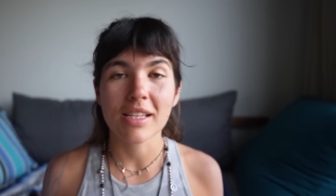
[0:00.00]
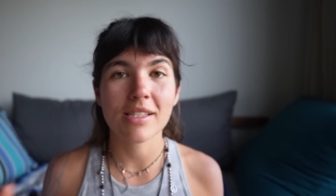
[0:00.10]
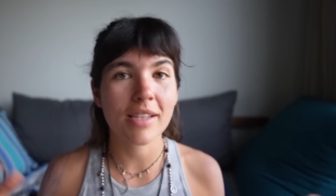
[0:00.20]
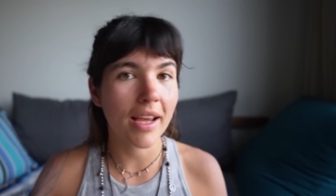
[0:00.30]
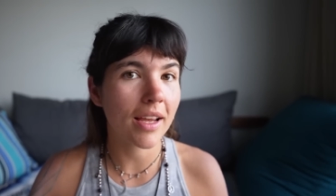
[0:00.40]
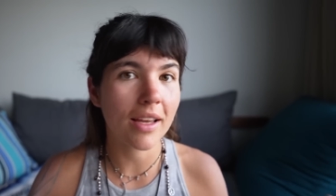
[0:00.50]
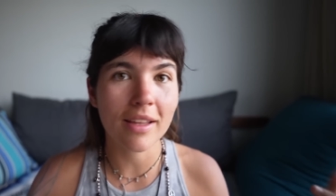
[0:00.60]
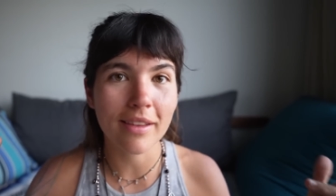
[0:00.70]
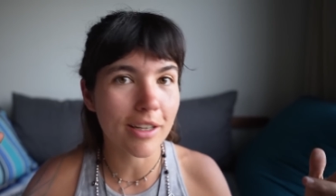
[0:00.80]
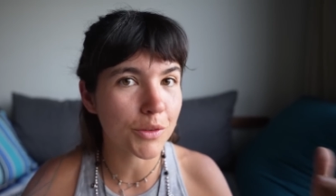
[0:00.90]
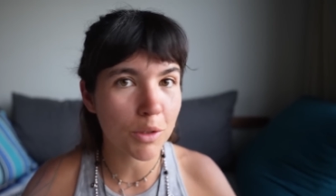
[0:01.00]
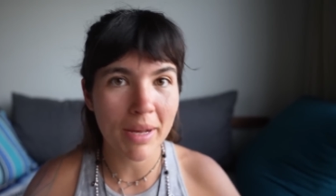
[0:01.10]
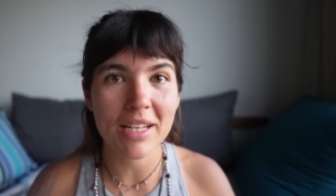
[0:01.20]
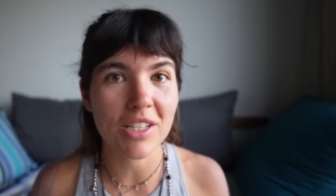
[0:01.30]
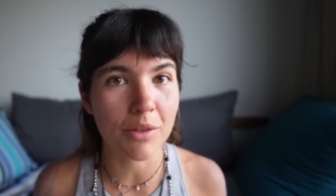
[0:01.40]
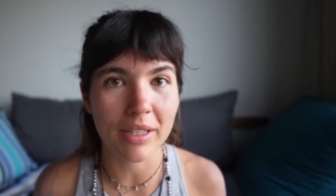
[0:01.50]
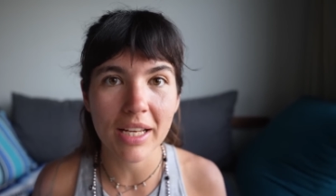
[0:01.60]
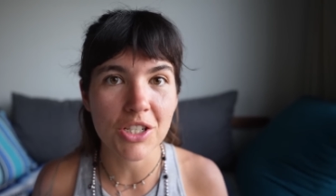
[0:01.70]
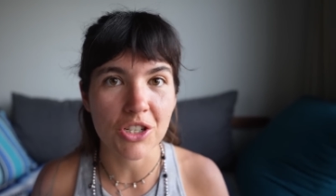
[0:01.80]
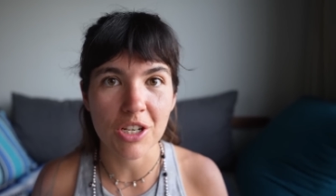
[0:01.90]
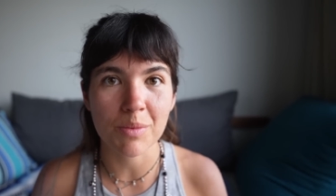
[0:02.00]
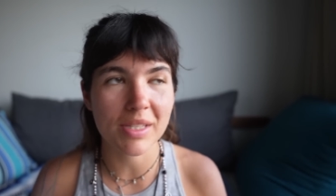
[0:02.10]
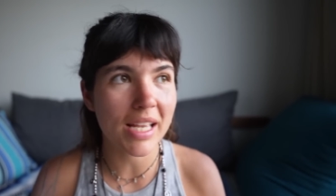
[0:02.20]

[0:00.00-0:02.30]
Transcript: stay in their romantic relationships.